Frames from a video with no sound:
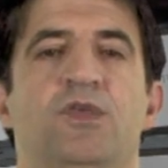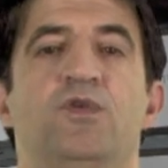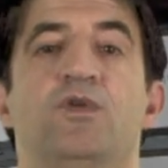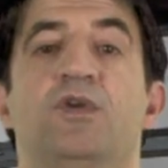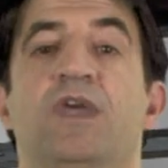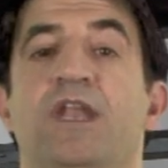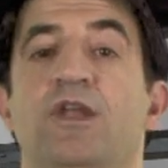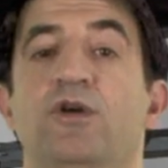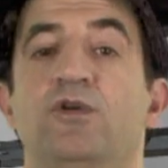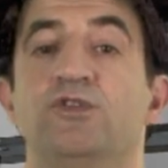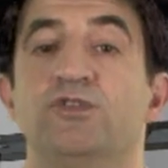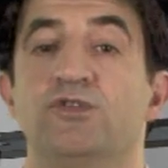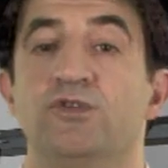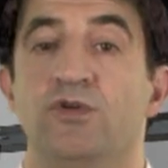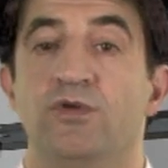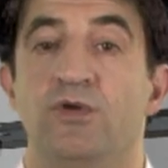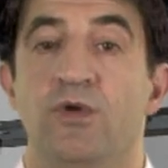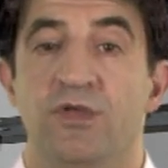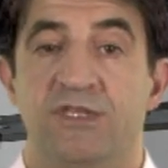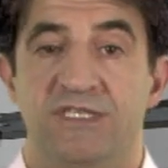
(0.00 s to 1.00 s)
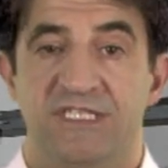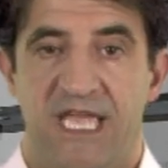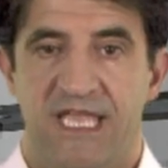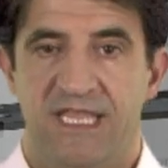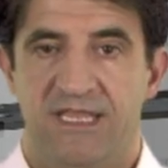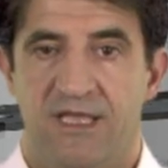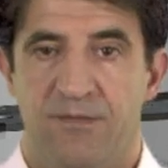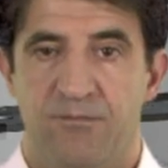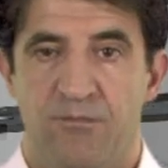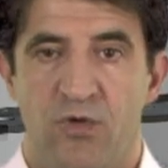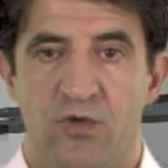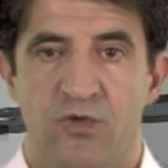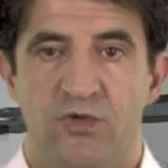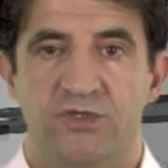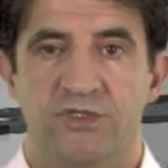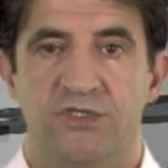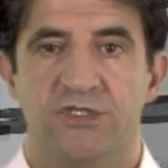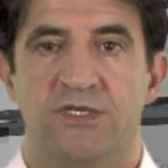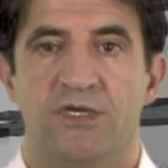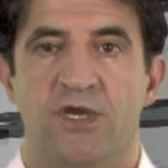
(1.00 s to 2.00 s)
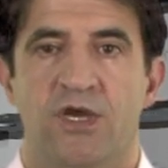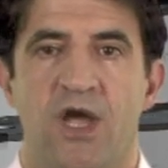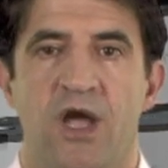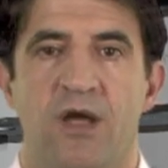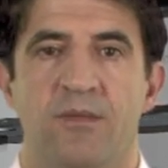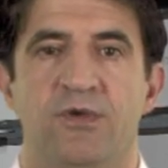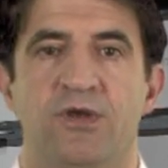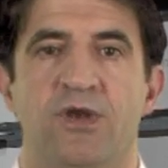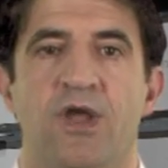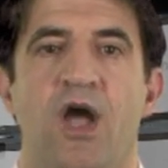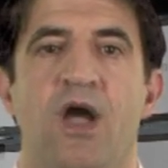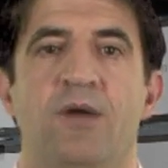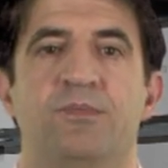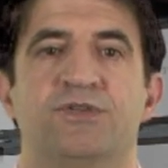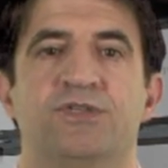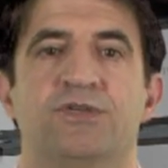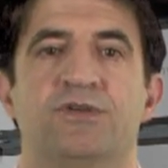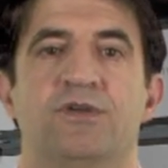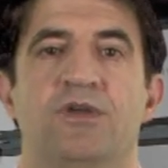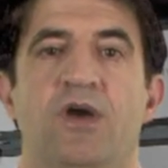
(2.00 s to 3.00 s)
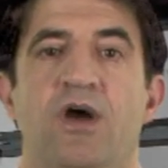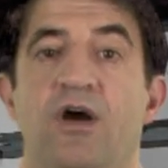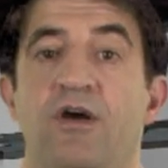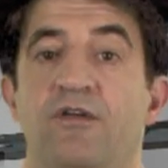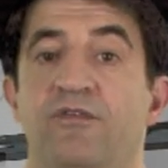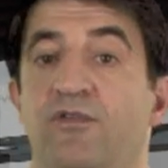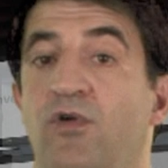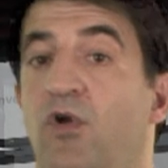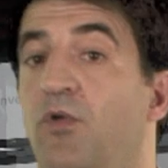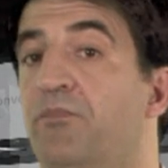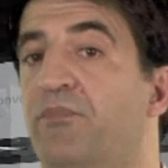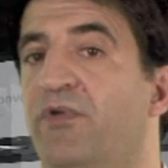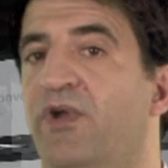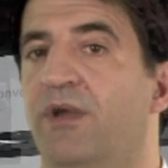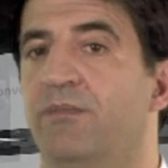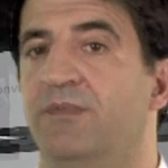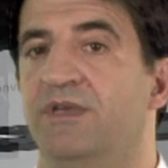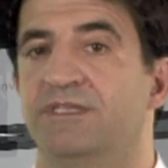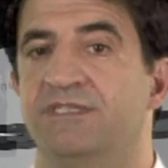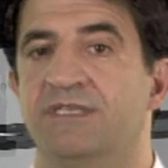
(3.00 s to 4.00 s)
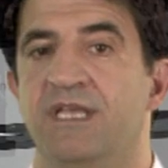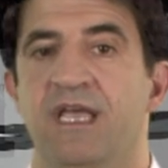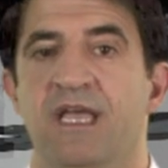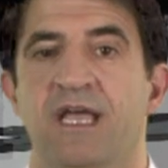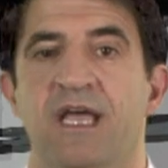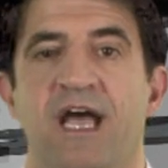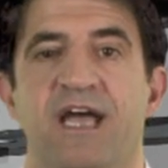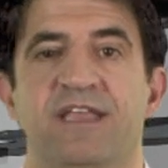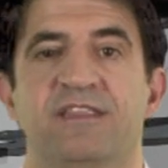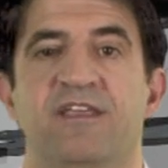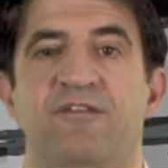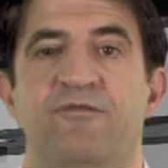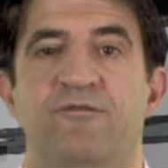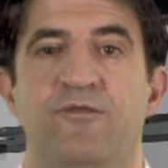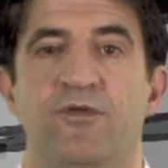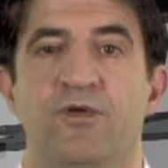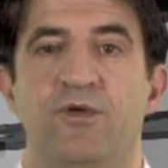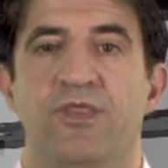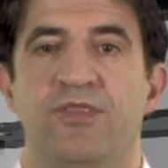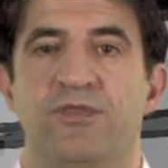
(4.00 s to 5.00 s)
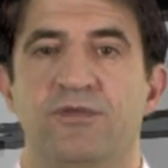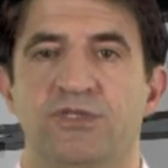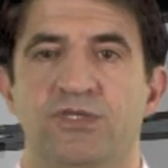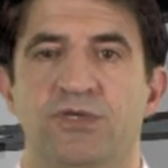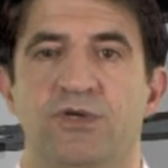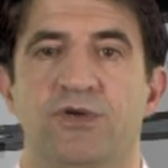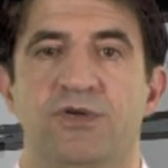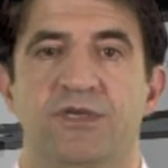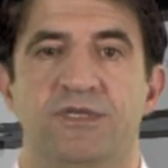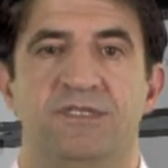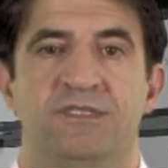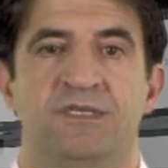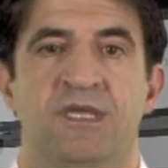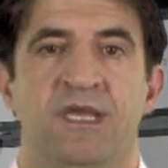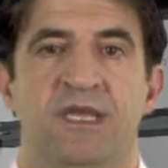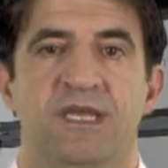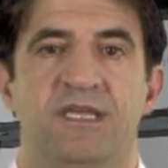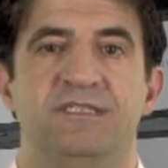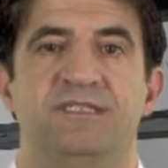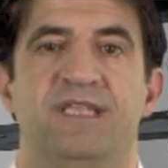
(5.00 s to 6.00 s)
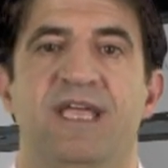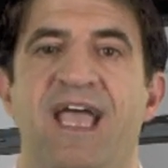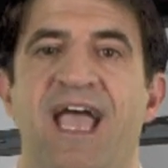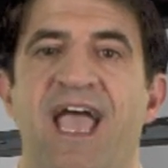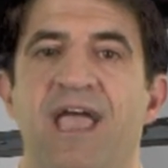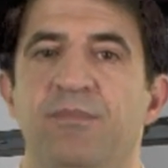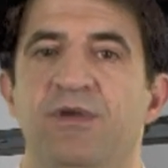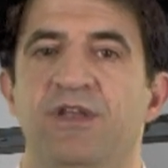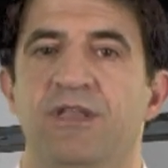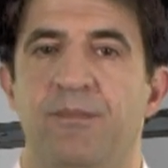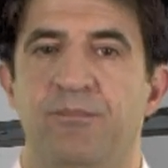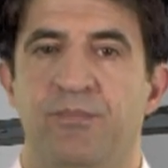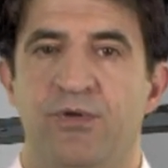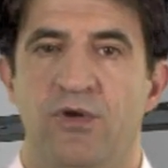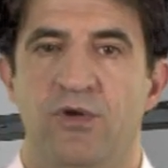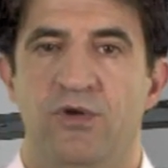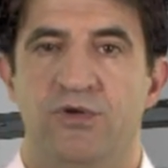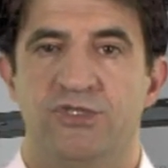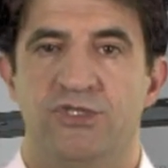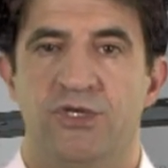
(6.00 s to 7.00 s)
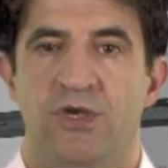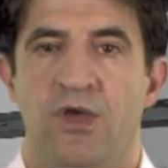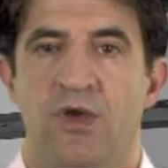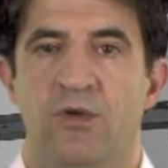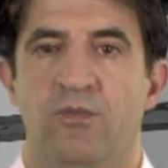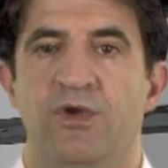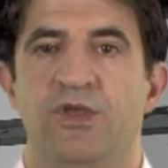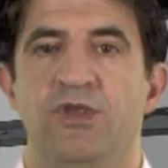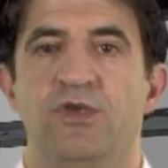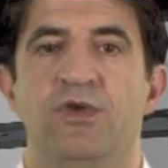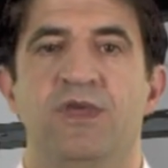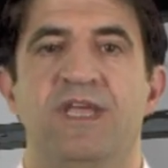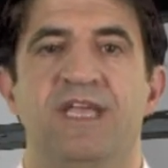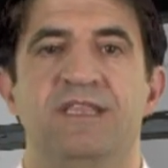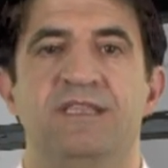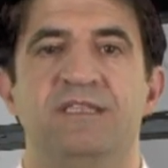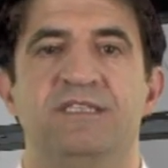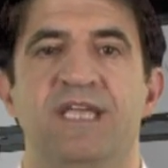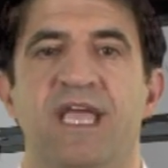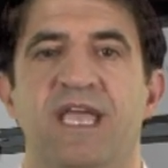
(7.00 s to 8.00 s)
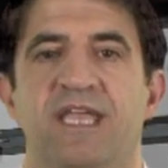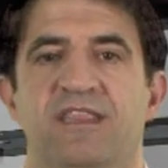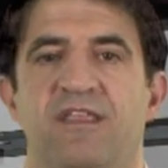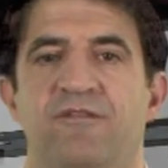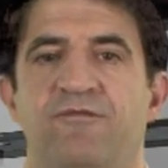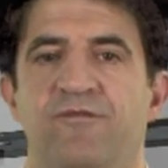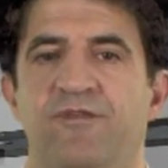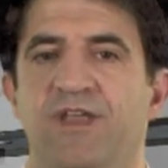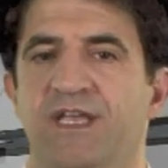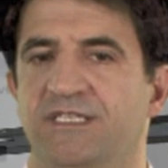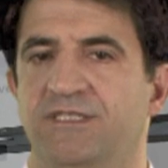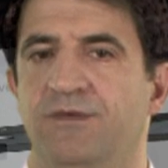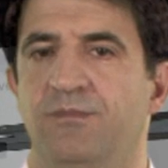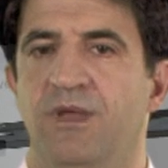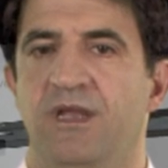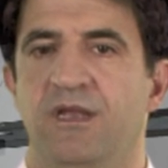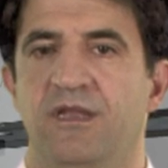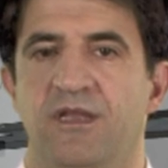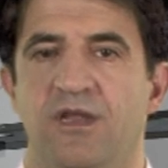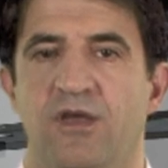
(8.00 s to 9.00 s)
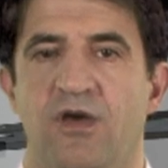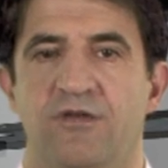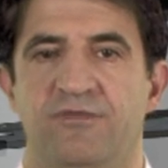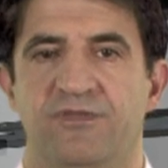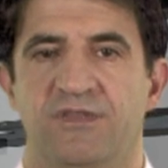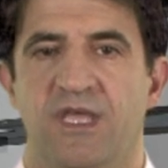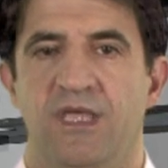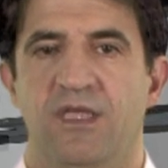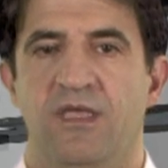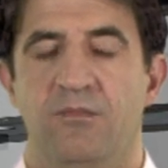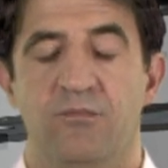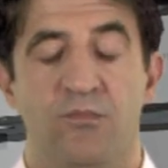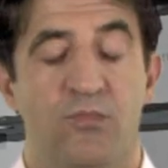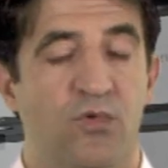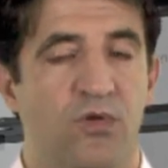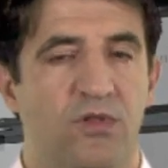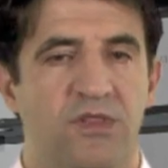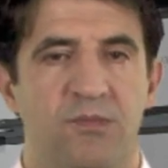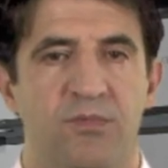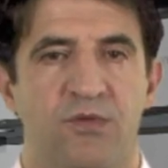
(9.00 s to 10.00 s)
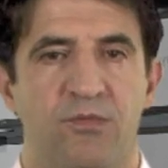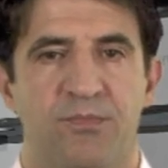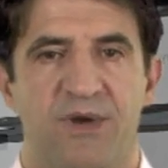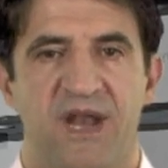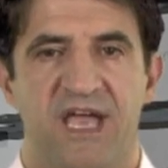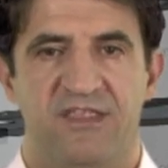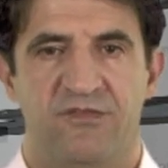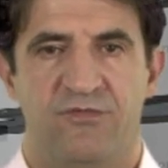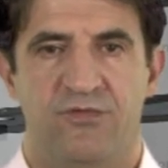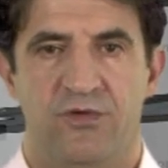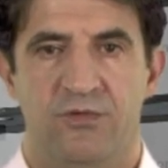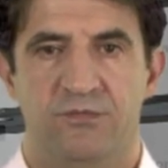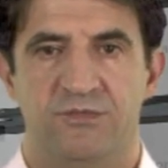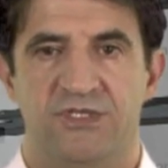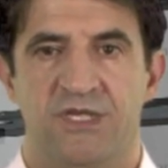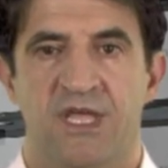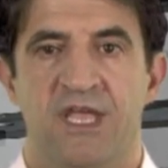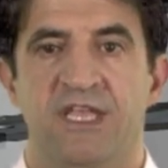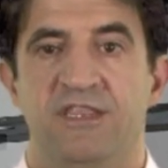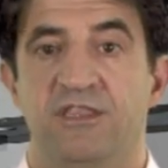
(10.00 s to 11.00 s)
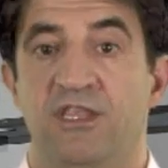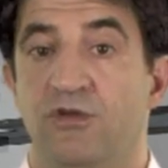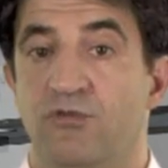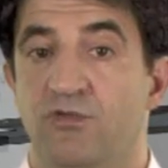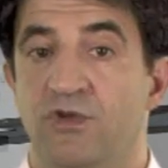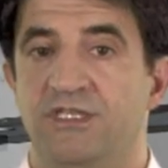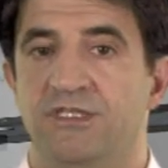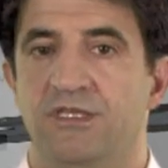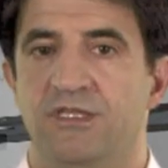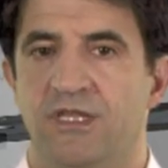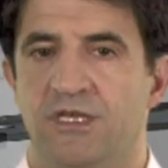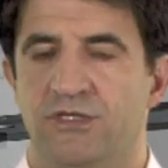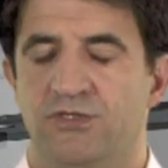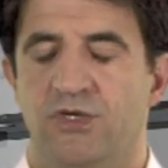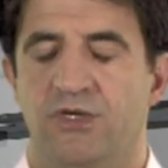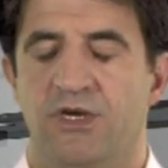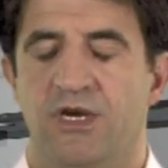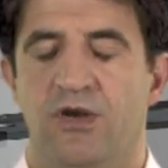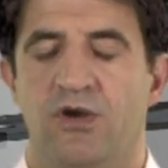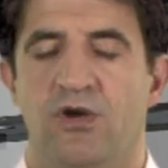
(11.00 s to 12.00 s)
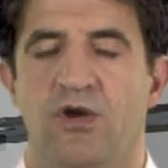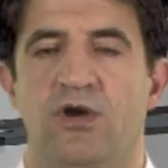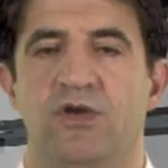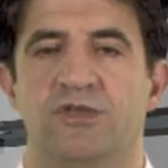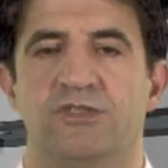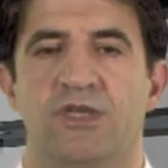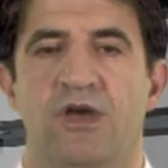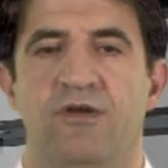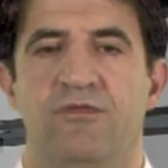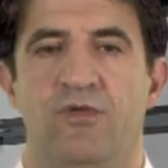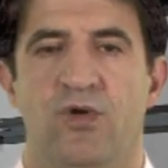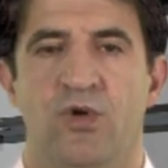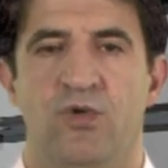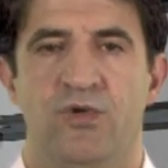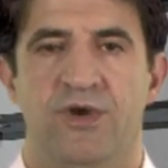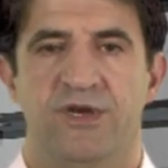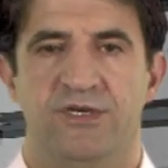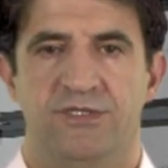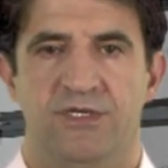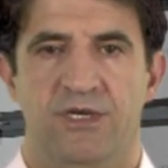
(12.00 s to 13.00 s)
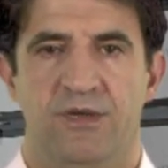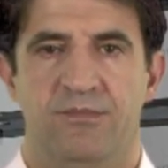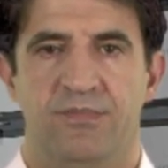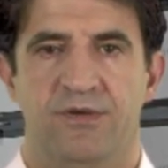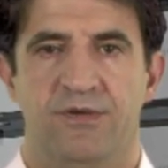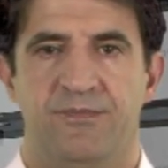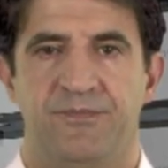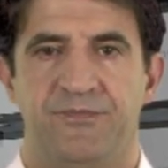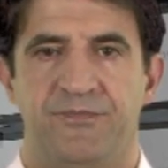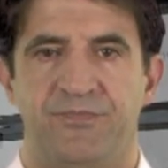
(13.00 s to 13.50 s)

You can also take the most common option of on-premise, and the fourth choice is the hybrid approach, where you can take the flexibility of taking multiple platforms, decreasing the total cost of ownership.